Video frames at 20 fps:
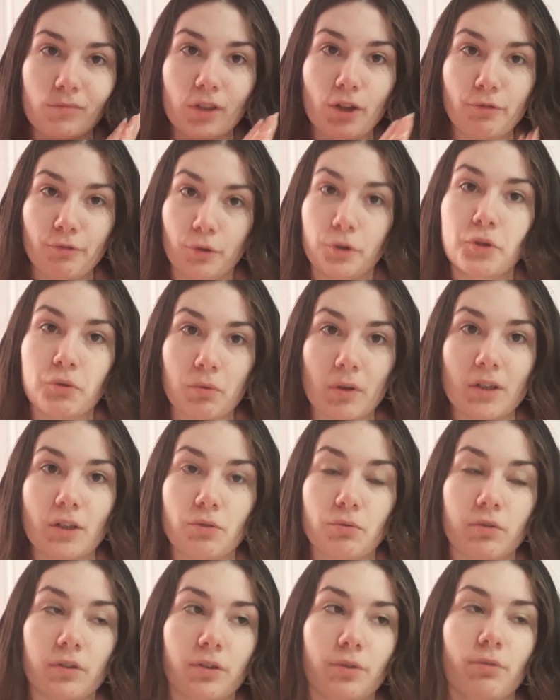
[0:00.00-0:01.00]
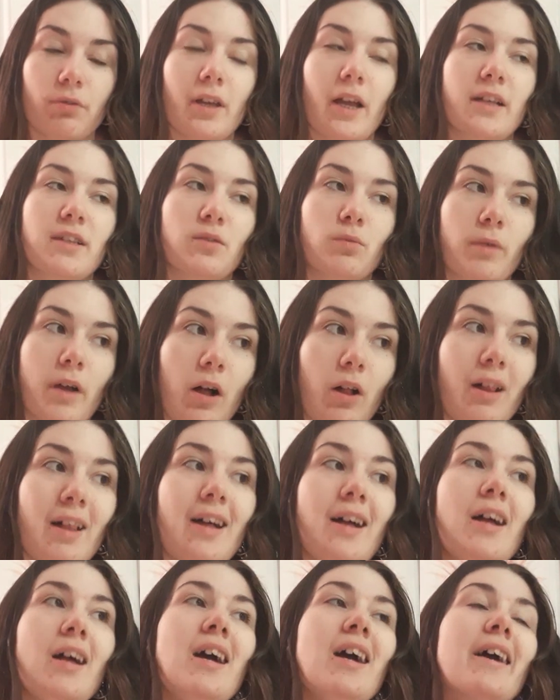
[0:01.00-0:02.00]
for 2023 as well.
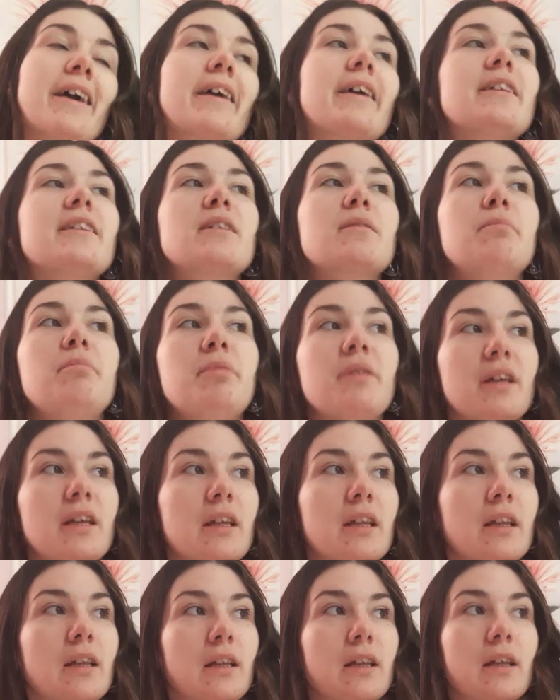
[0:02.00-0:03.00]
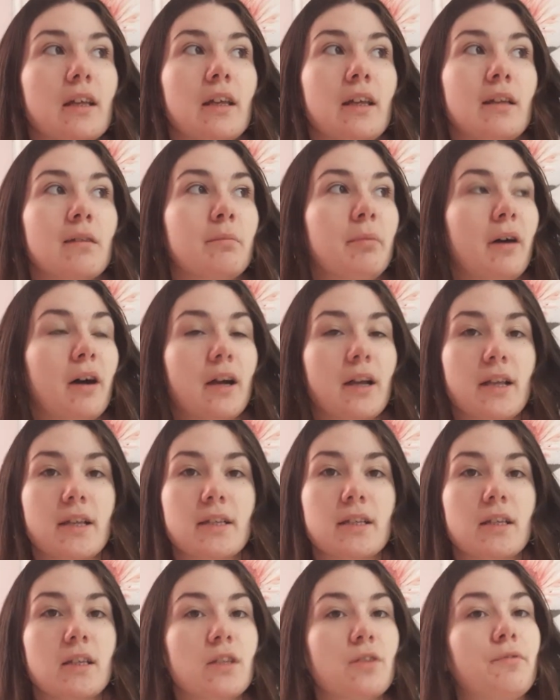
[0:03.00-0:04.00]
It's been in
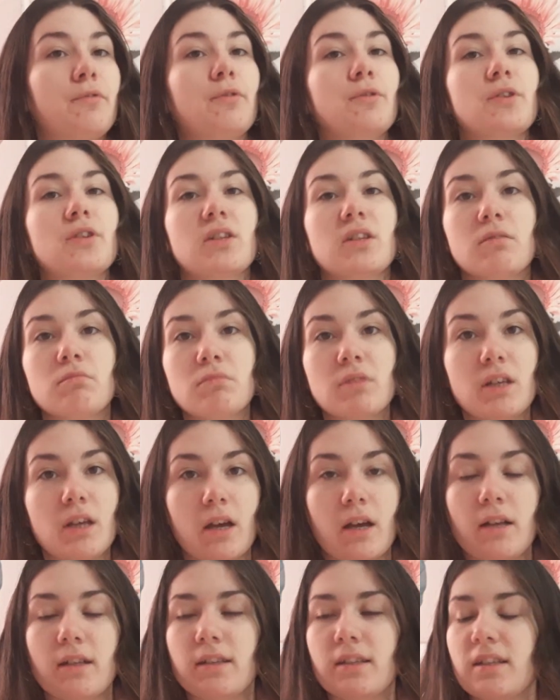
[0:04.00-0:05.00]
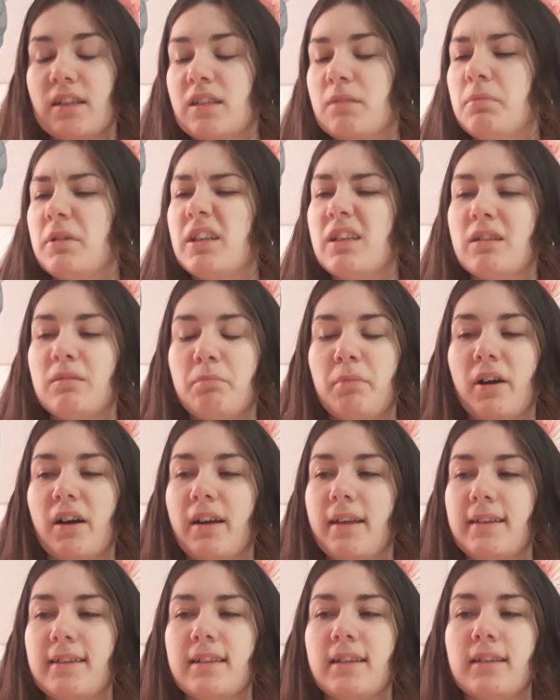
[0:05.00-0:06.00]
Pisces for some years, it's been in
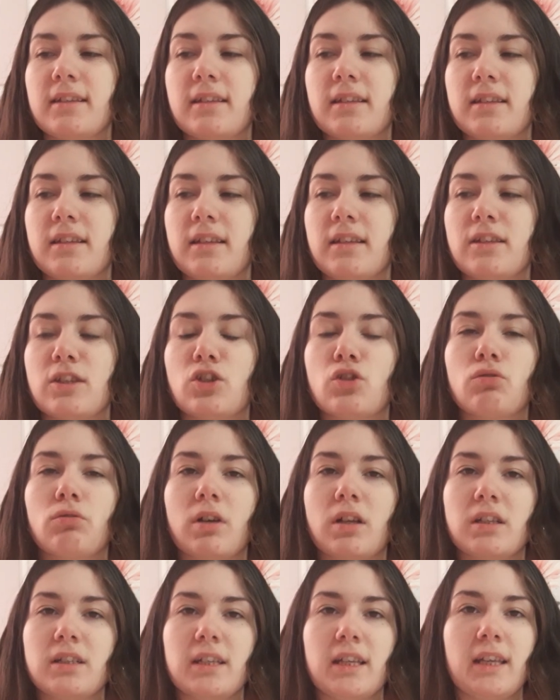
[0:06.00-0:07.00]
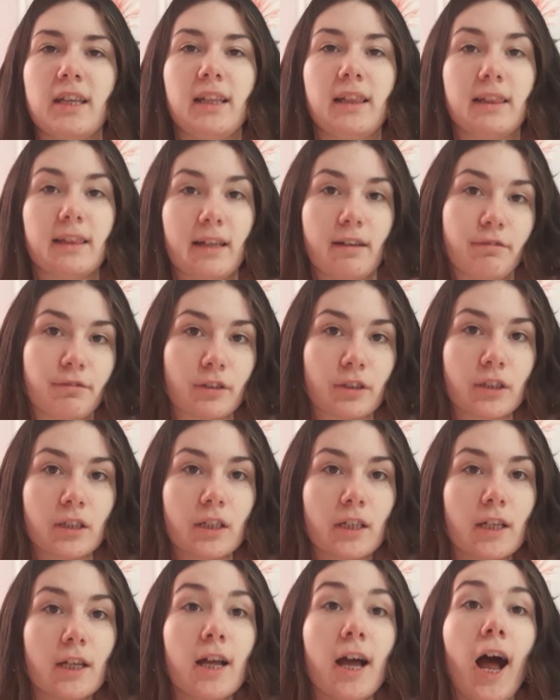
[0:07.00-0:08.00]
Pisces since 2011,
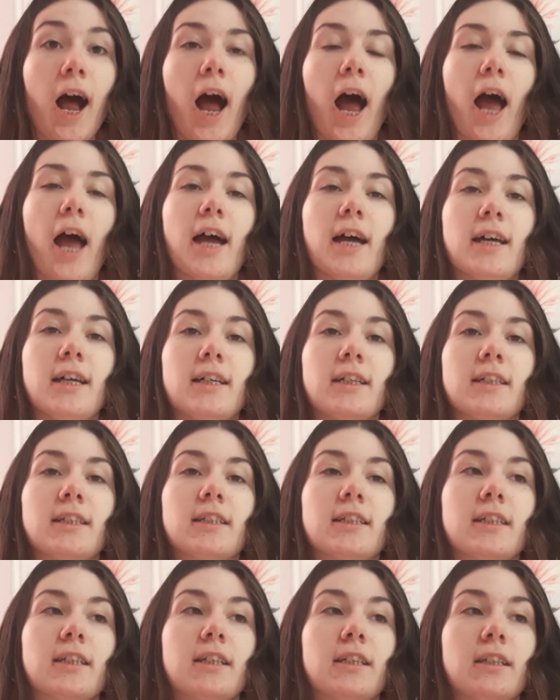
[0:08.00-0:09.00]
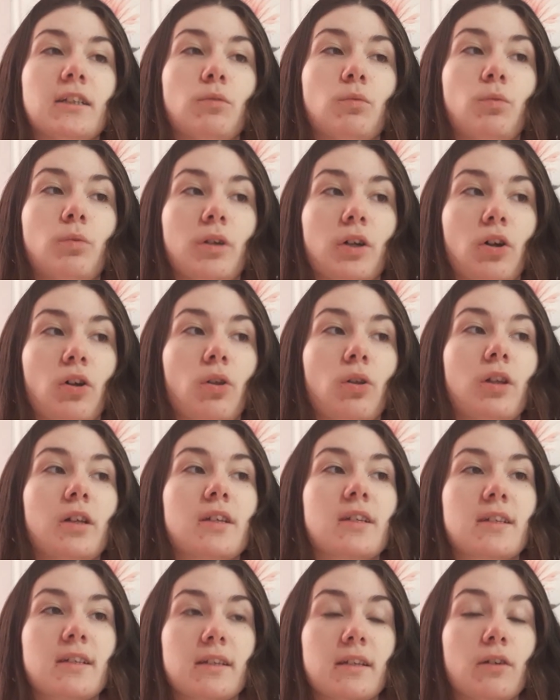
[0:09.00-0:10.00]
and it will
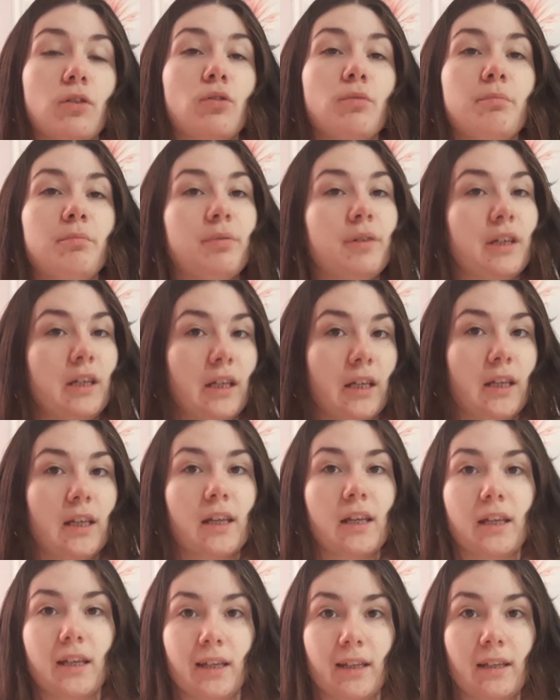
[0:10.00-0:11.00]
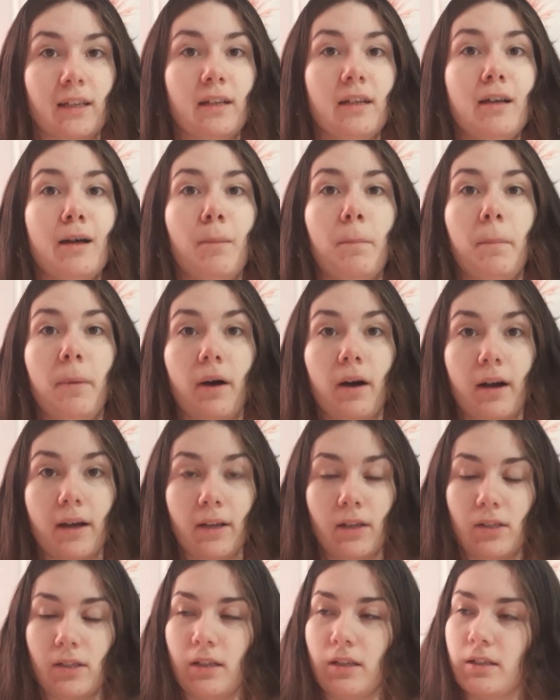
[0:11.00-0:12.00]
still be in
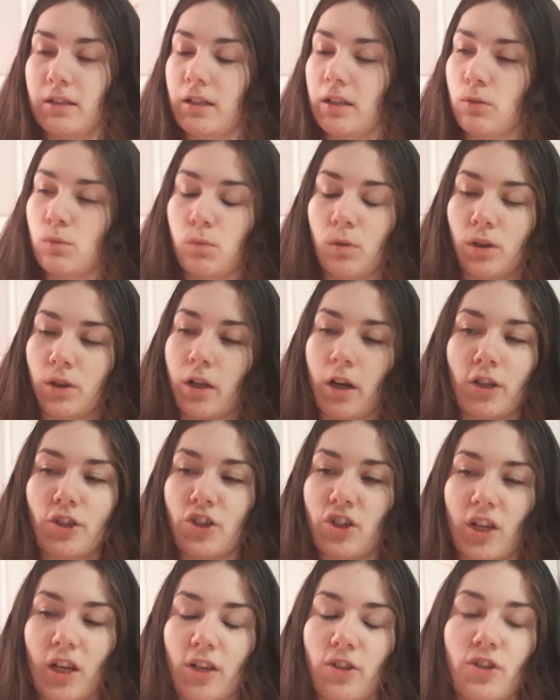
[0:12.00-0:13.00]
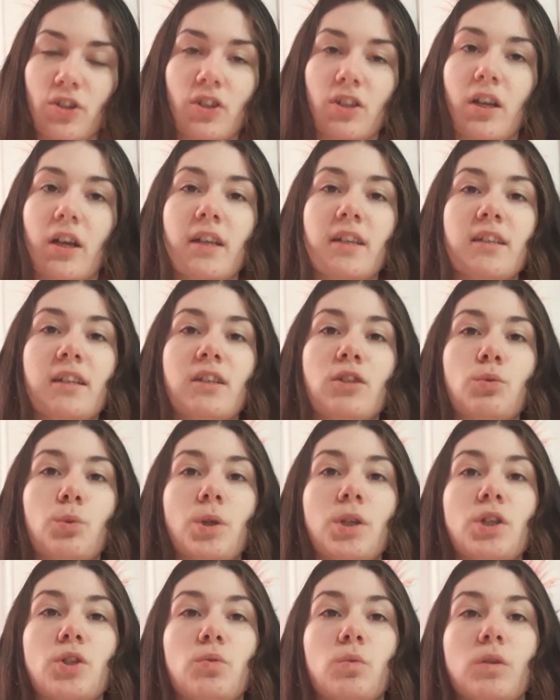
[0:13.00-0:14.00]
Pisces. It will not change signs in
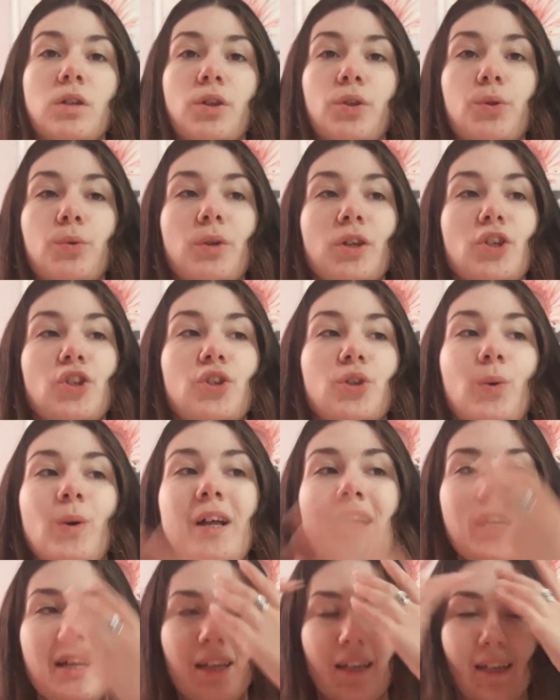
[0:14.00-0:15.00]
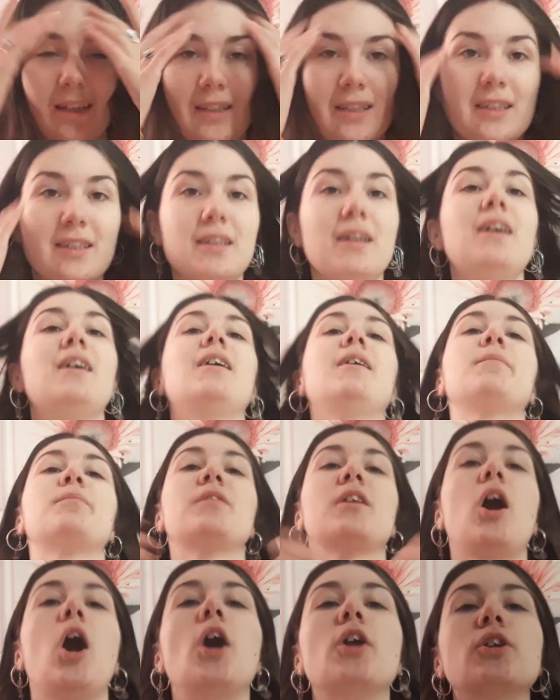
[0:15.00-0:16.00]
2023, so it's uh,
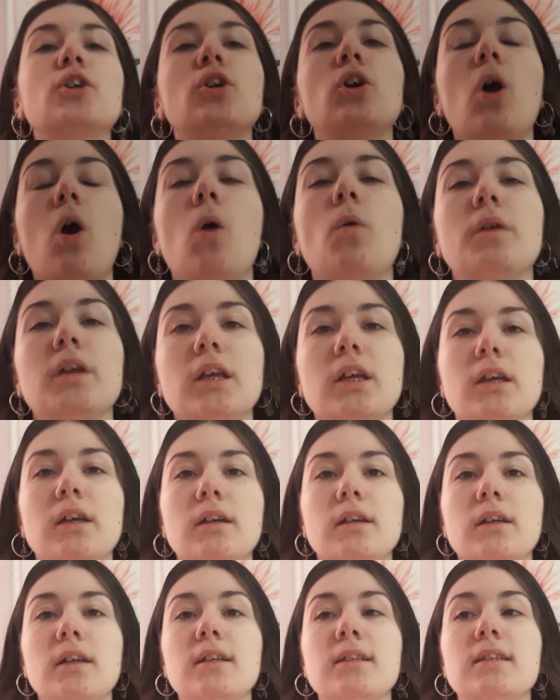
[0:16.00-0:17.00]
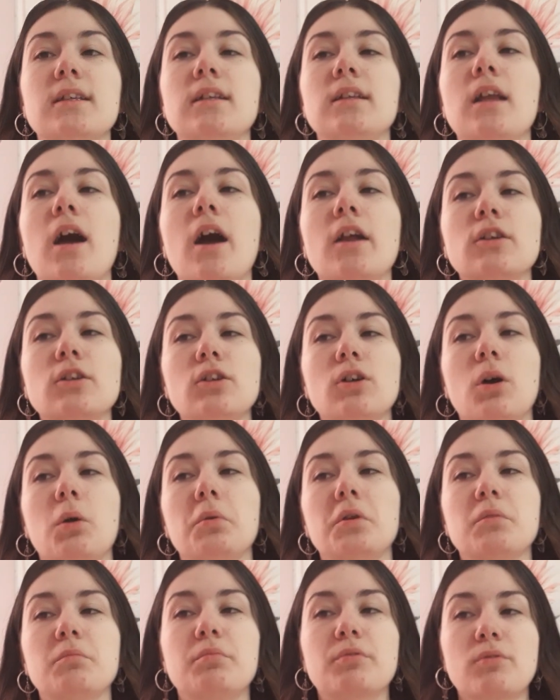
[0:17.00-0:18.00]
ongoing. It's an
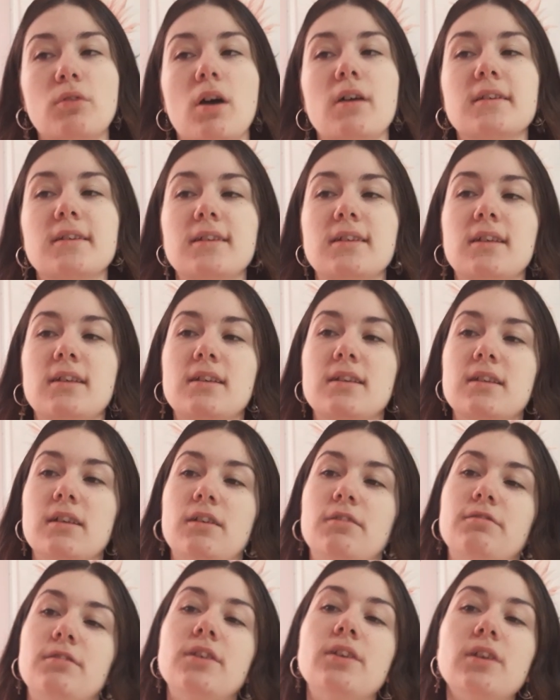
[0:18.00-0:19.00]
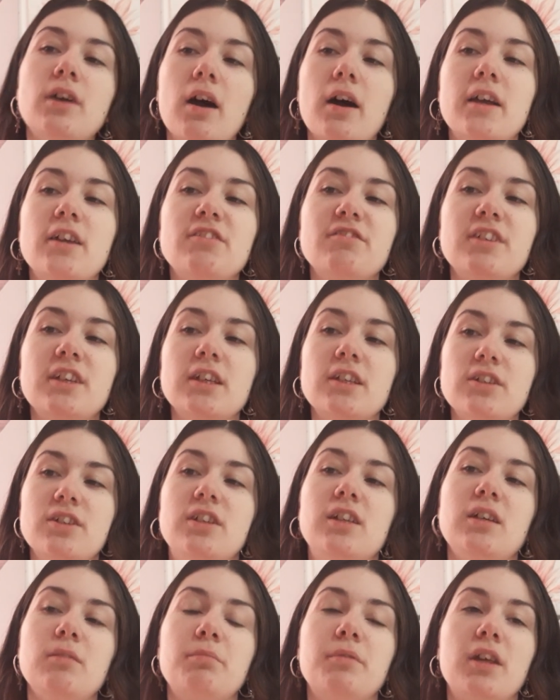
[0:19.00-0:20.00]
ongoing process of diving
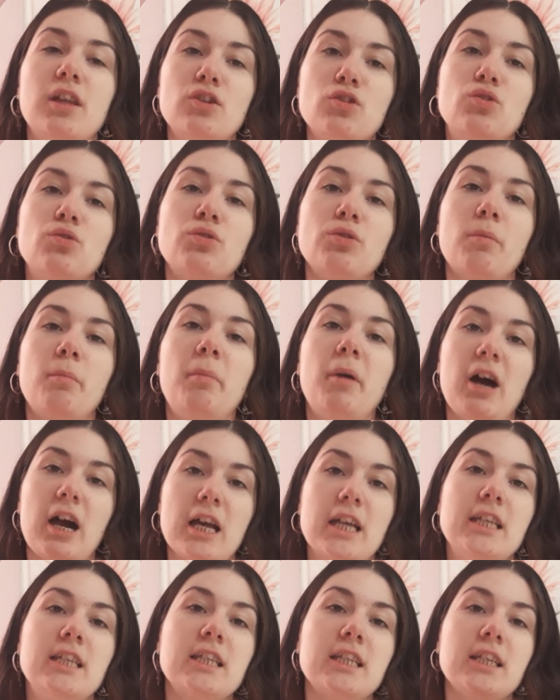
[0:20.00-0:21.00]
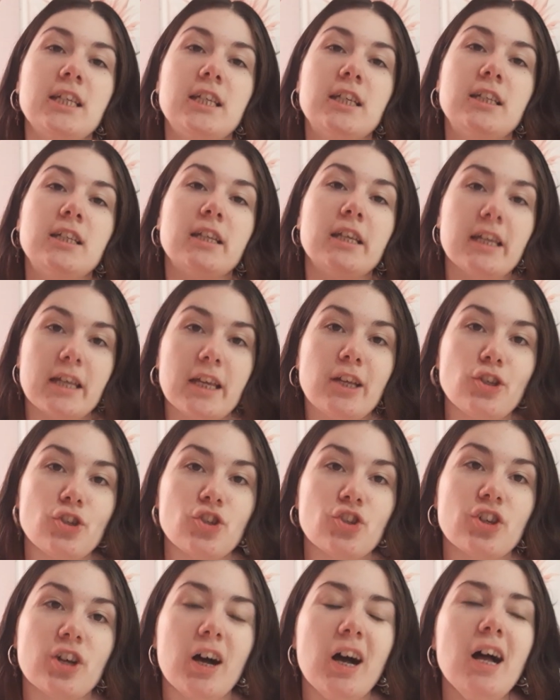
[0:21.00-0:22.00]
deep into your Piscean
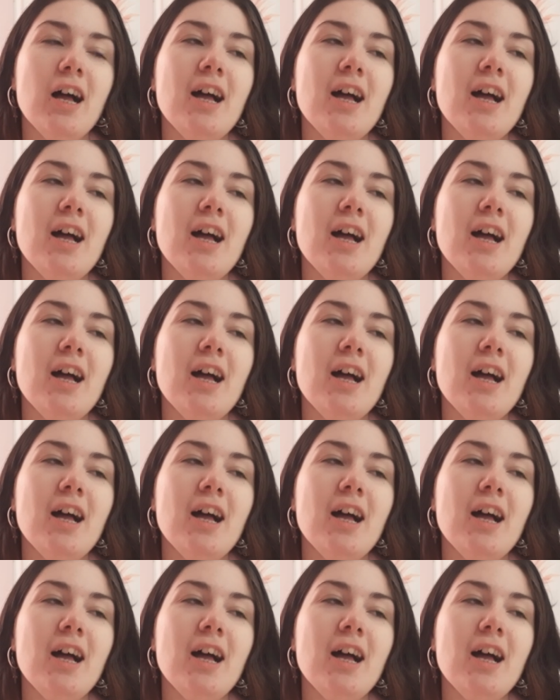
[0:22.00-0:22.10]
nature.